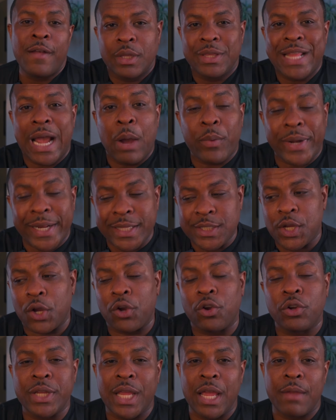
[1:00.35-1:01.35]
That would in
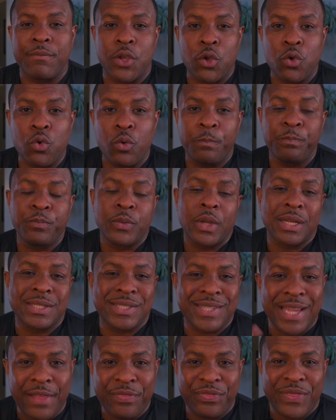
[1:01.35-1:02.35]
turn give you a
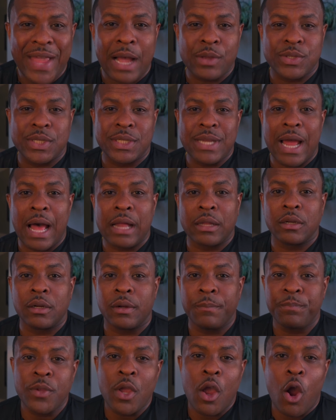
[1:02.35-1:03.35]
$10,000
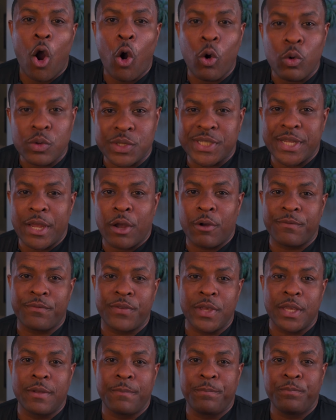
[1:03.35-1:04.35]
wholesale
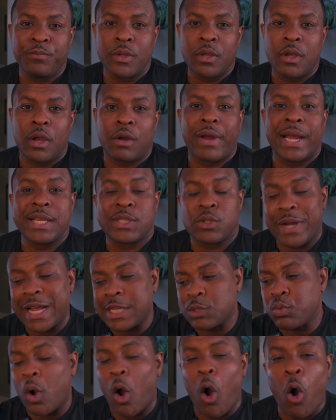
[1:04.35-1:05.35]
fee. All right, so
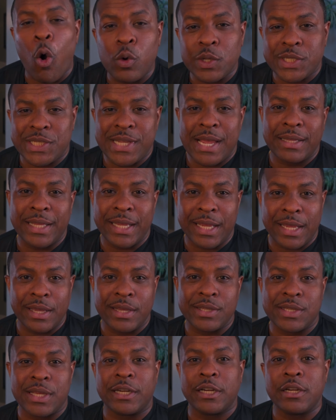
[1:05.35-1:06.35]
that's what wholesaling
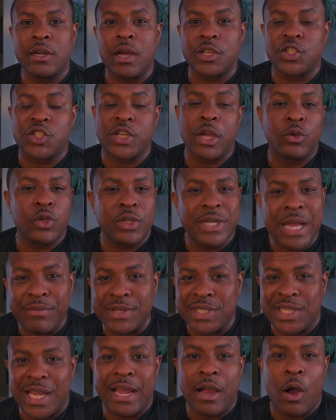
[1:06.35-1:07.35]
is in a nutshell. You never
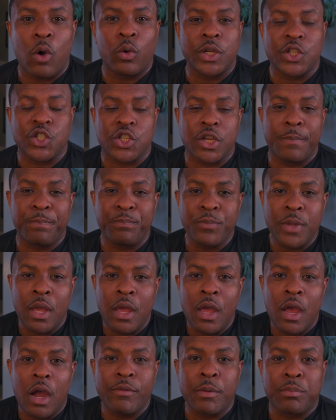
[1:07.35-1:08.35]
take ownership
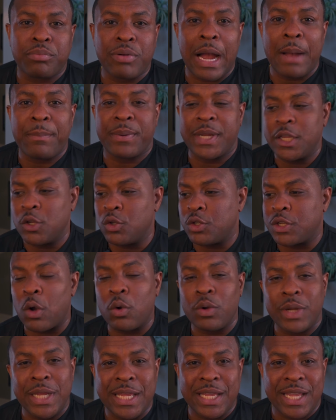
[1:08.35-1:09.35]
of a property. You
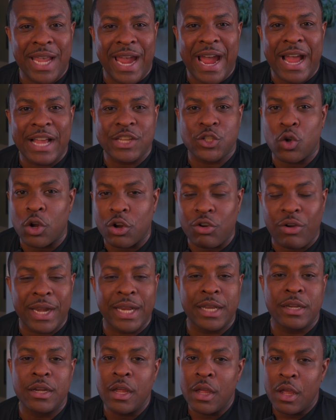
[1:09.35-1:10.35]
don't need cash or
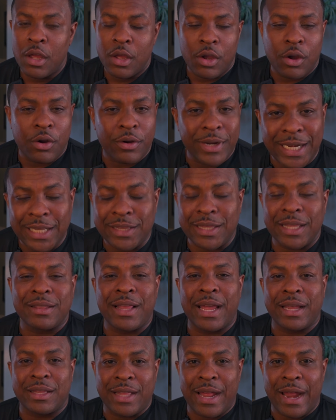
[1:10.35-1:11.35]
credit or anything
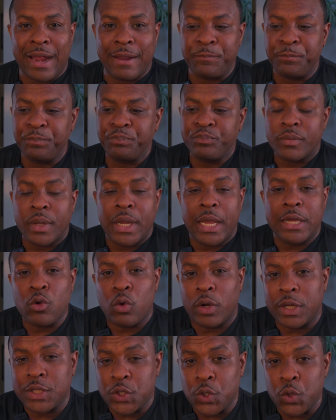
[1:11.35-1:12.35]
like that in
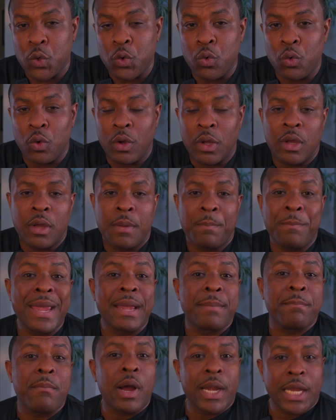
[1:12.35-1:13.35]
order to
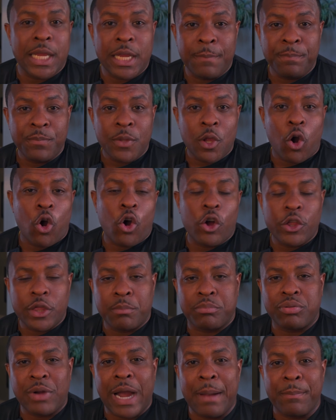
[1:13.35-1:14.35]
make money on the
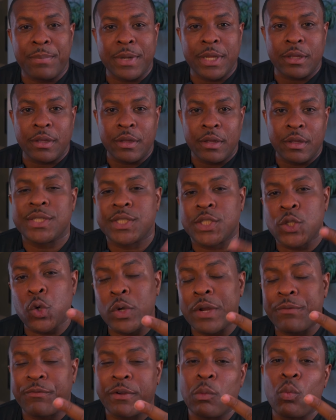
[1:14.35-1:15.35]
property. There's two
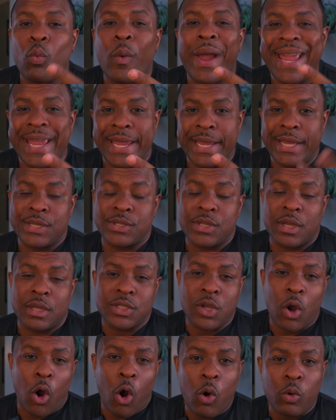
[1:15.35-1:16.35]
different ways
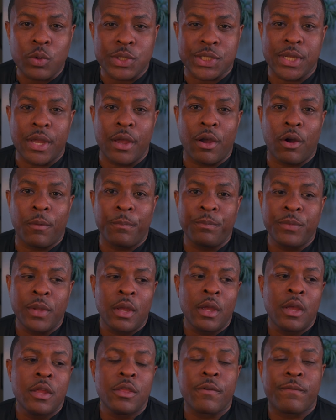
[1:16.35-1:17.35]
to wholesale.
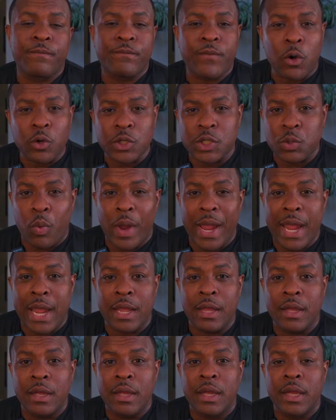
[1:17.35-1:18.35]
The first
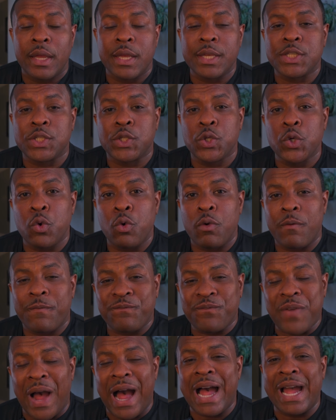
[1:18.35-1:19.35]
way is to
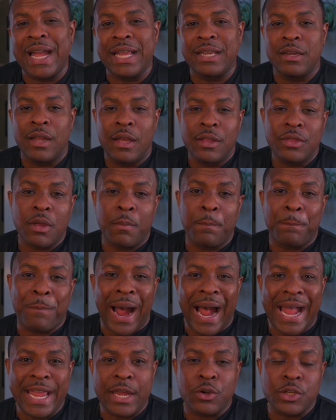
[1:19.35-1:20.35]
find the
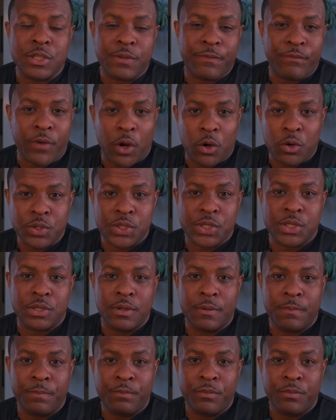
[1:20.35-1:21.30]
buyers first,